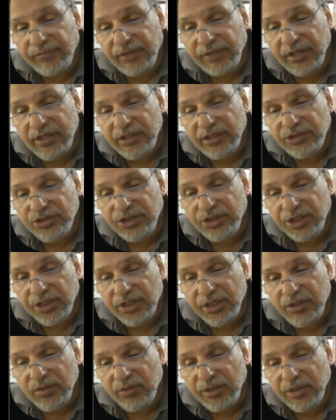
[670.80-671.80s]
Let's take
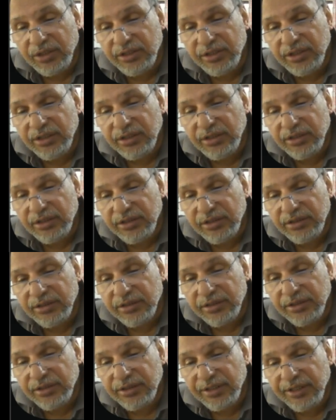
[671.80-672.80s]
a look at the
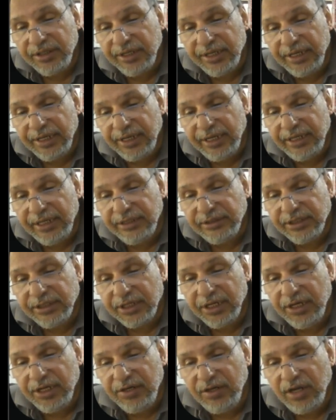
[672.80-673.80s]
case
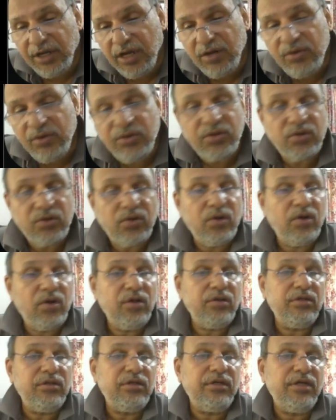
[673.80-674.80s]
again. I'll
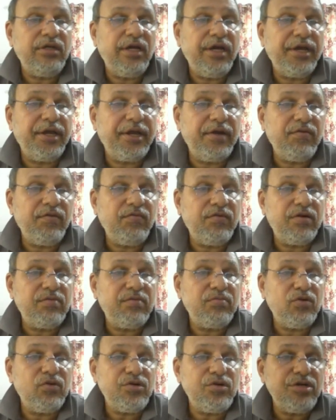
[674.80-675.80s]
draw the diagram one
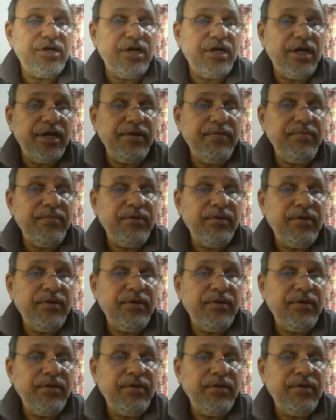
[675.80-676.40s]
more time.